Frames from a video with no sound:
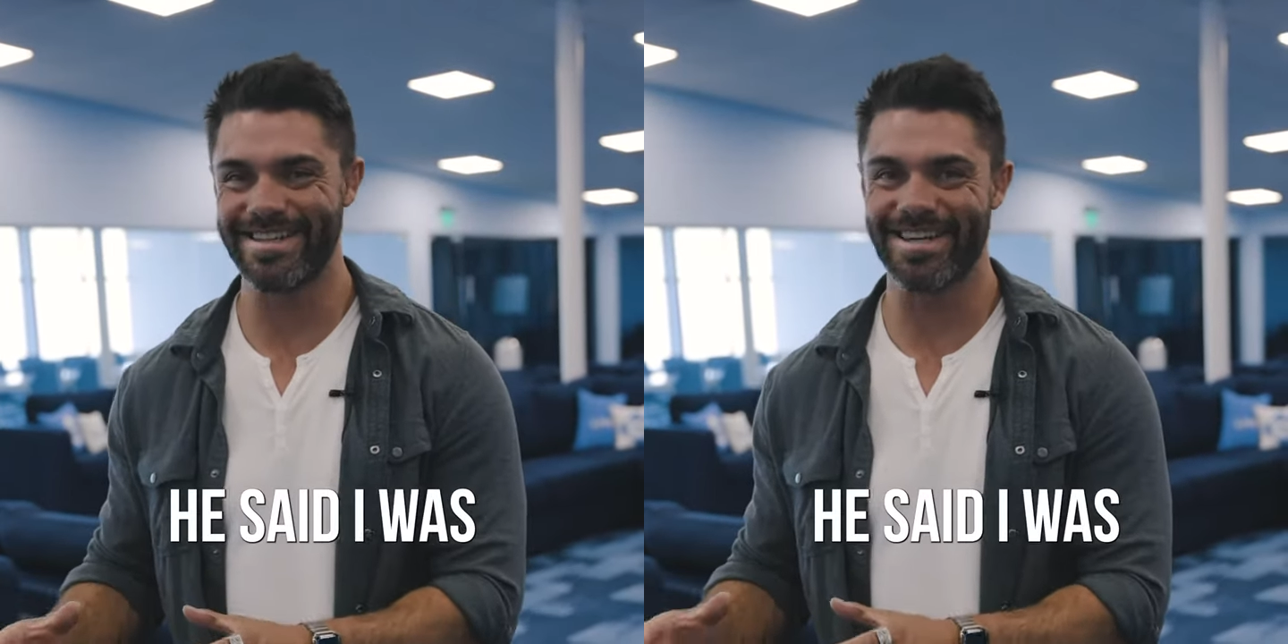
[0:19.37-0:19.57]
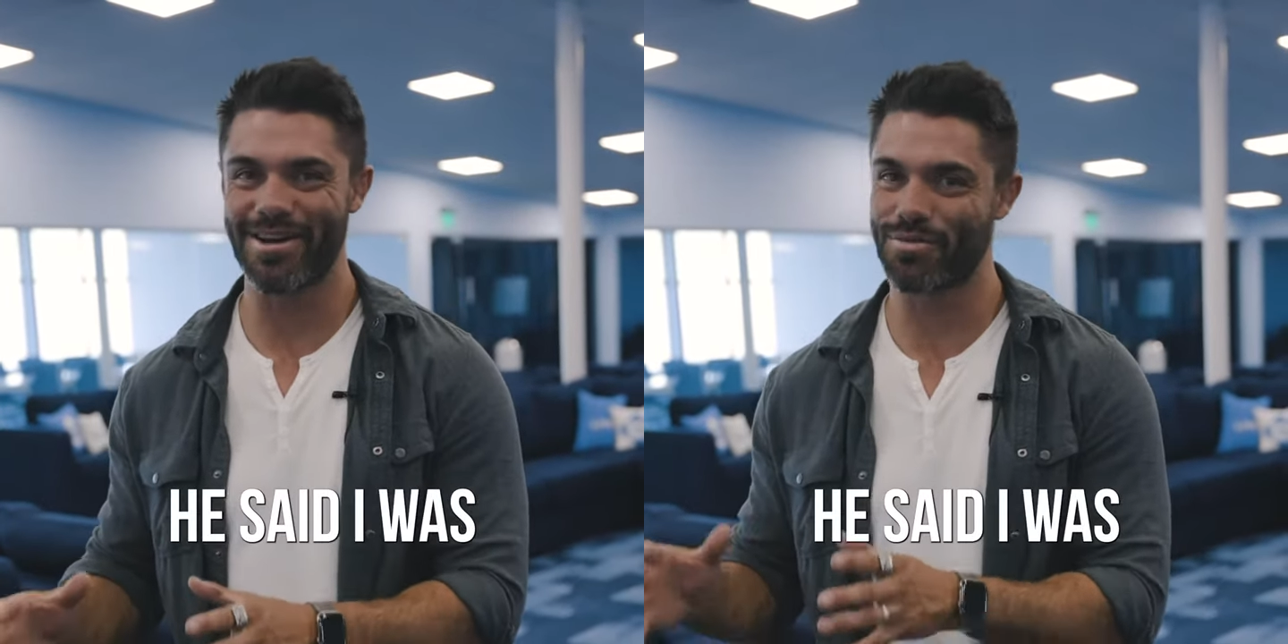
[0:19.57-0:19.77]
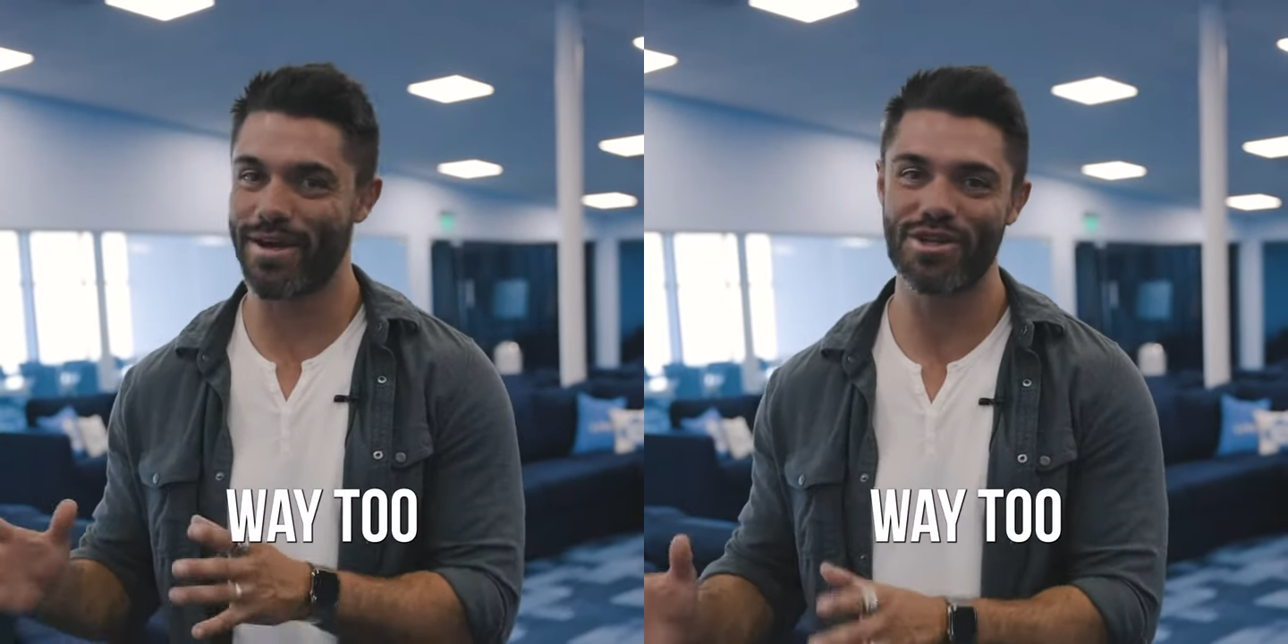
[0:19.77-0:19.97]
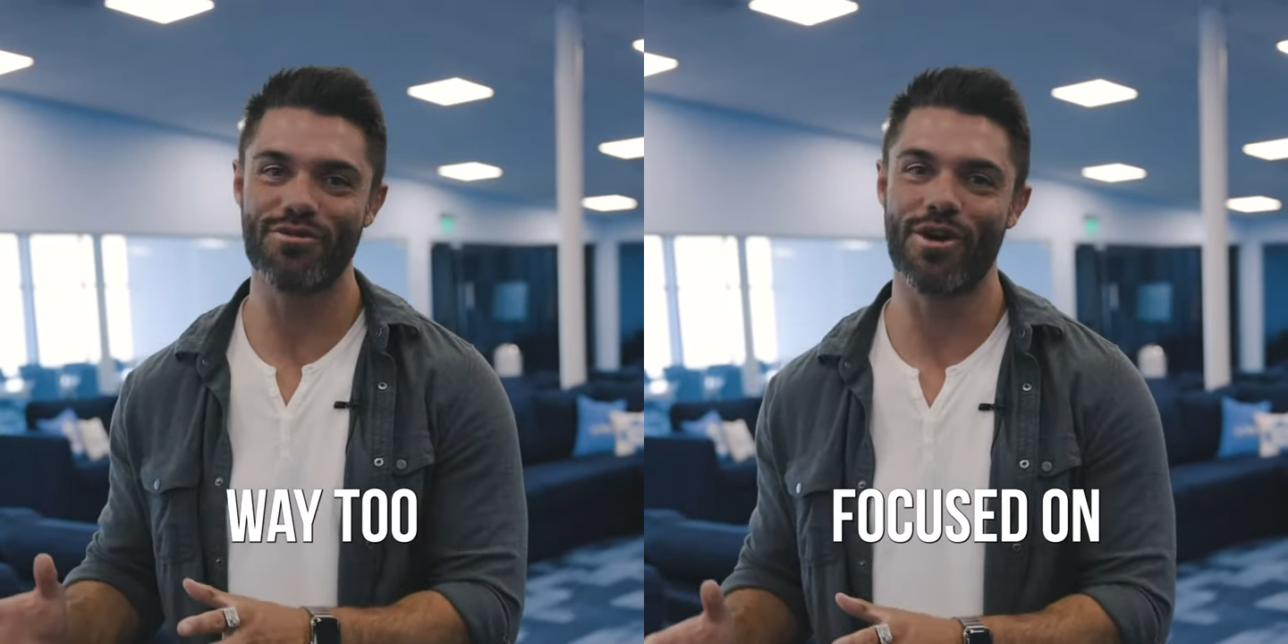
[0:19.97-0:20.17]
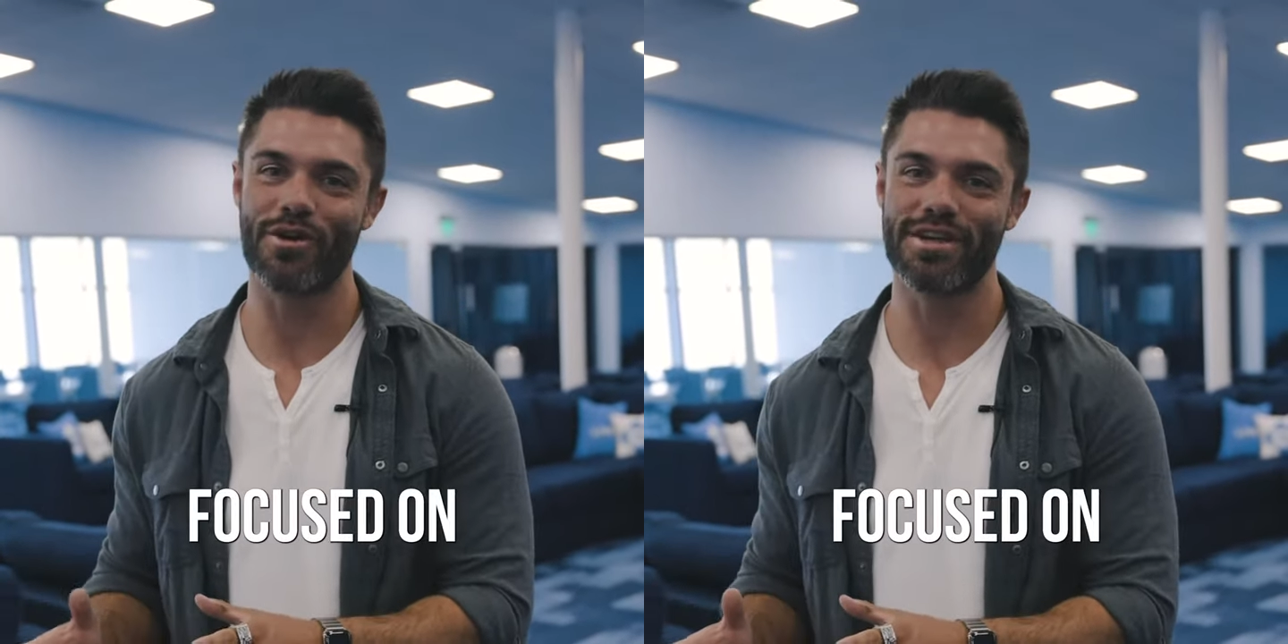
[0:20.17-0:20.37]
He said I was way too
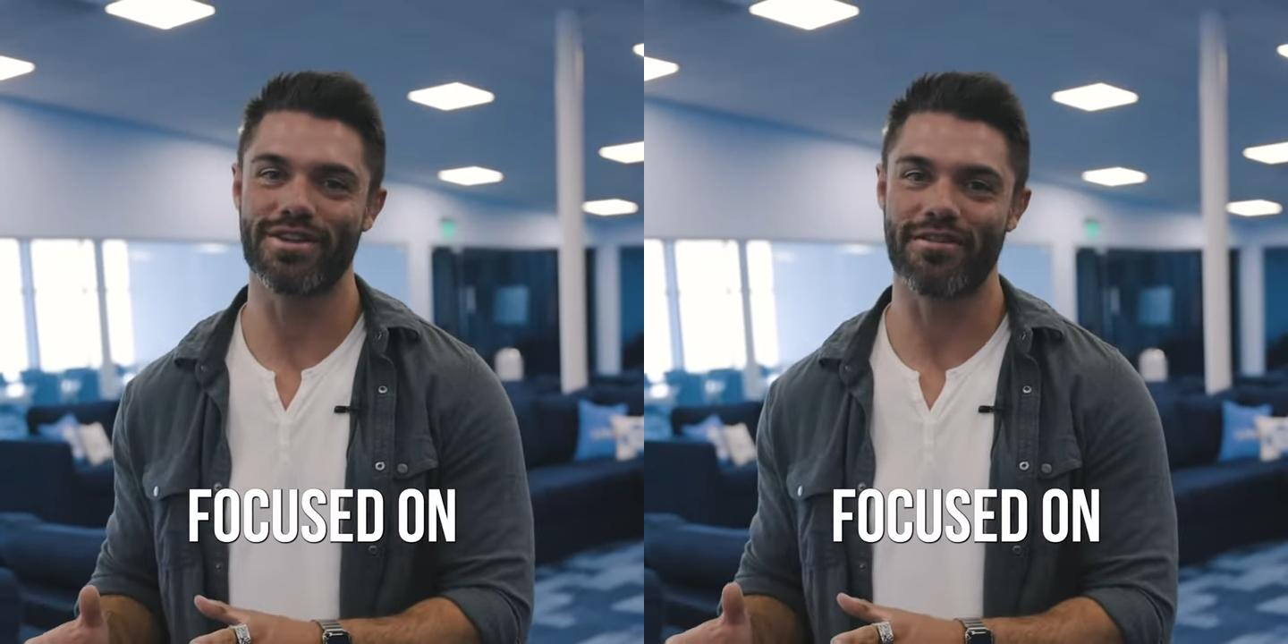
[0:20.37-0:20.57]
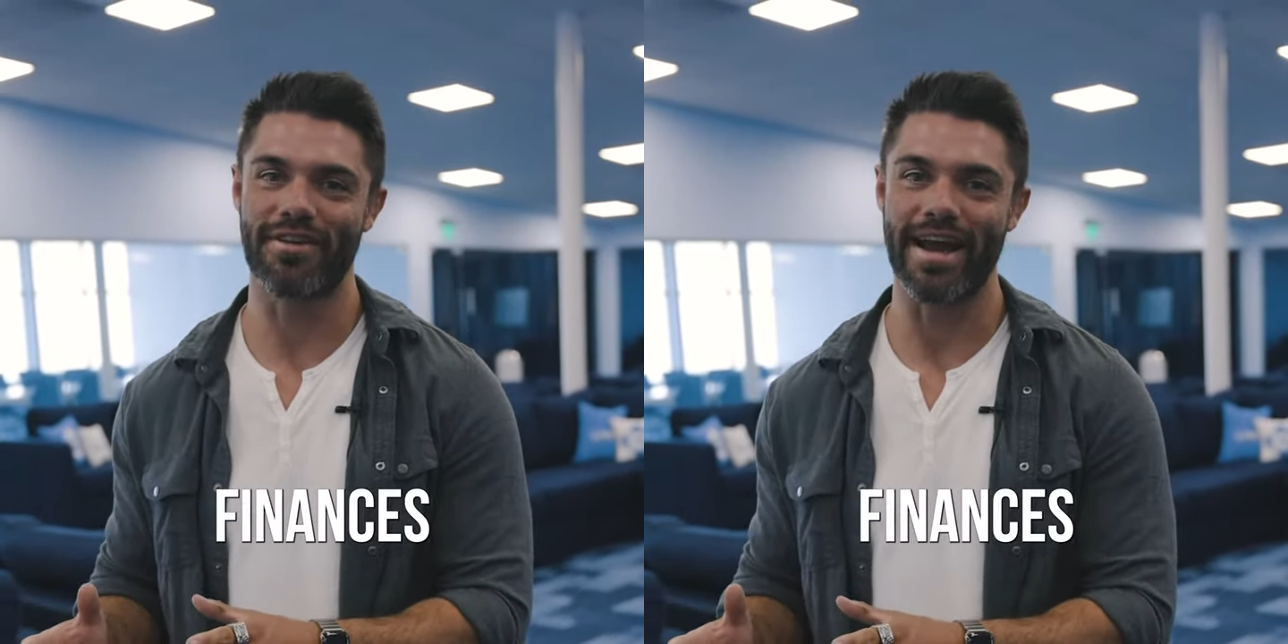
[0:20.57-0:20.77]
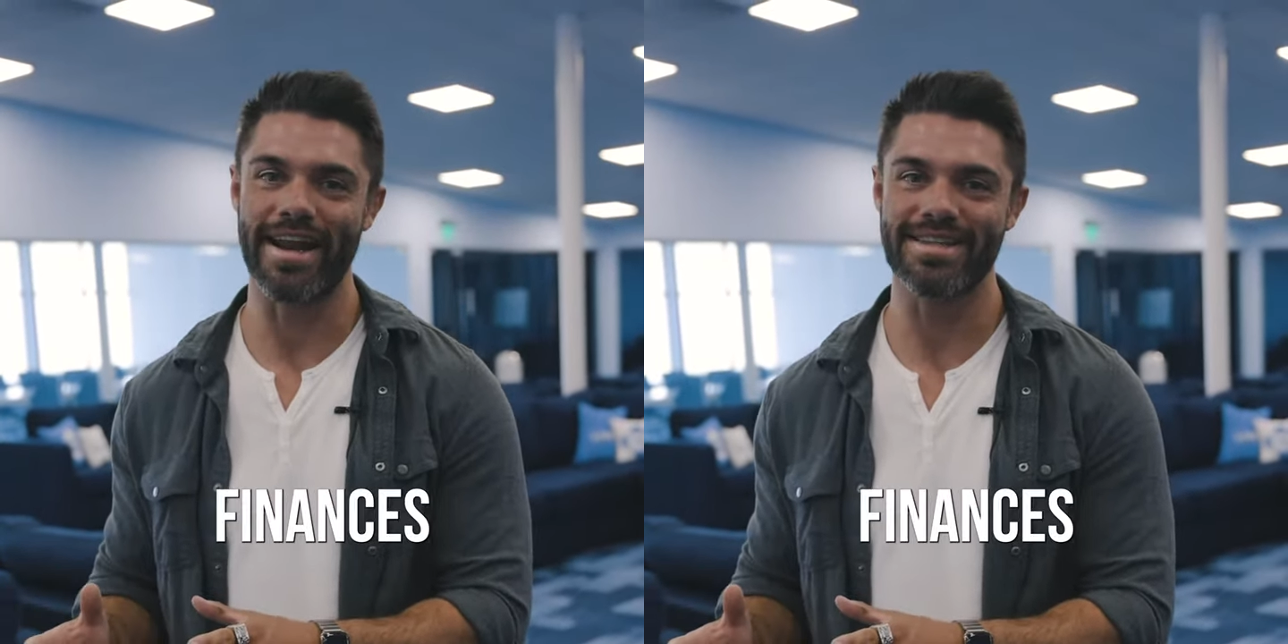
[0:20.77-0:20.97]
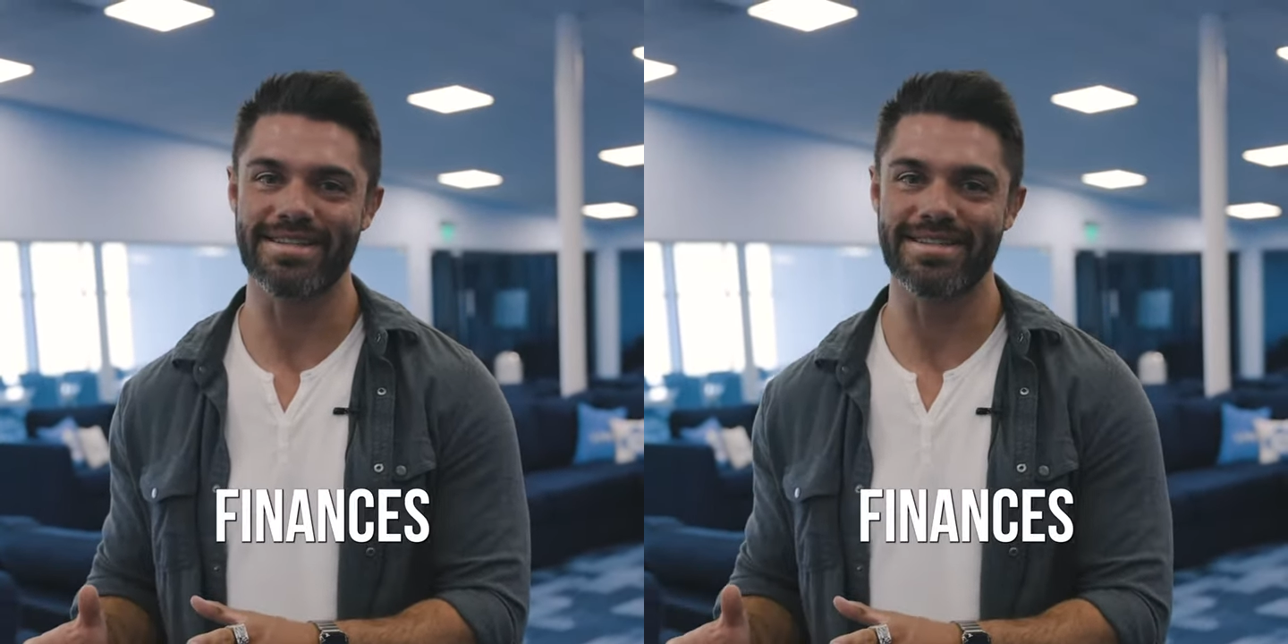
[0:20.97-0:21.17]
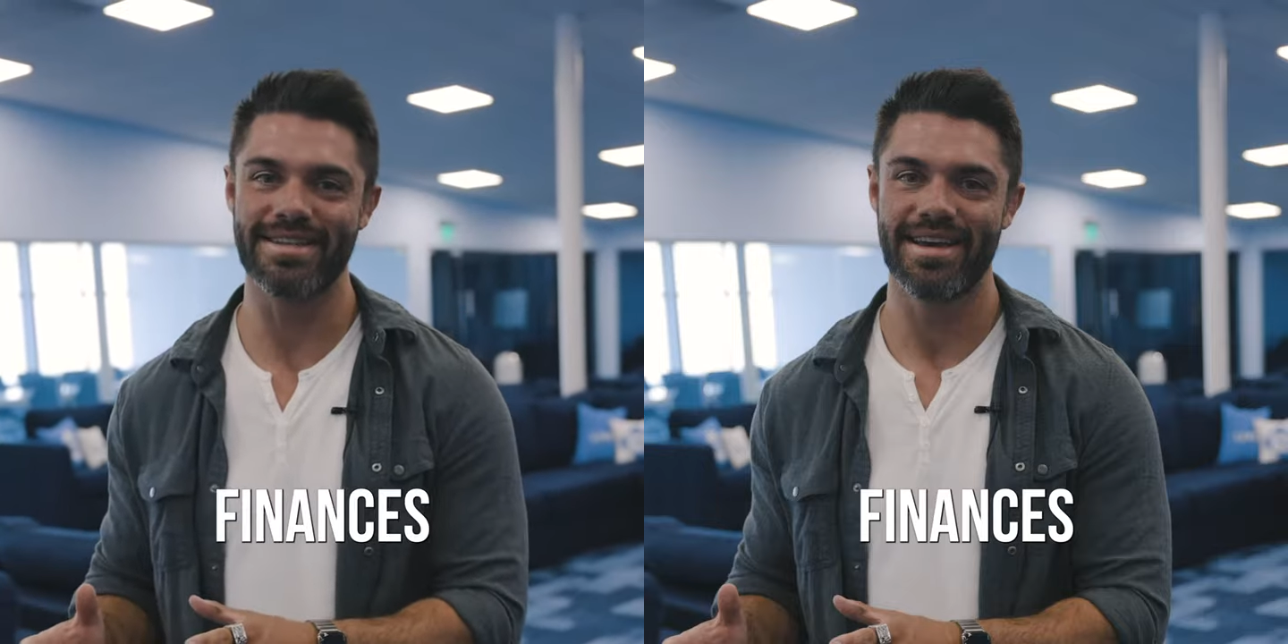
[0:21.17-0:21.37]
focused on
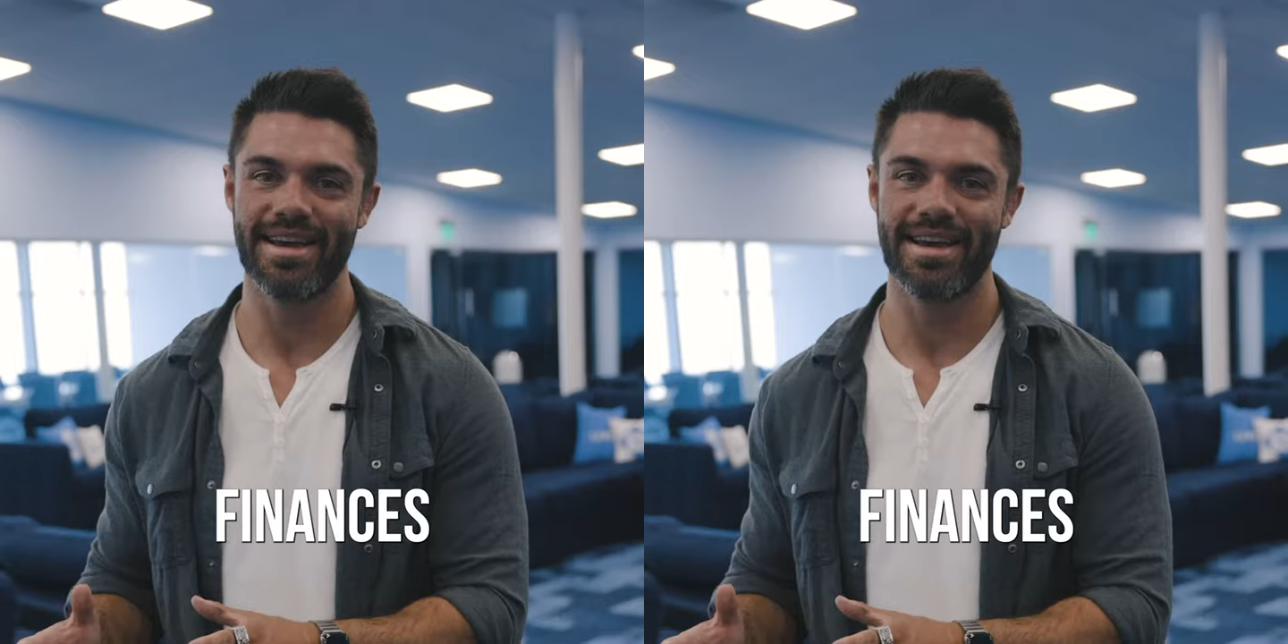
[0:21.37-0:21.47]
finances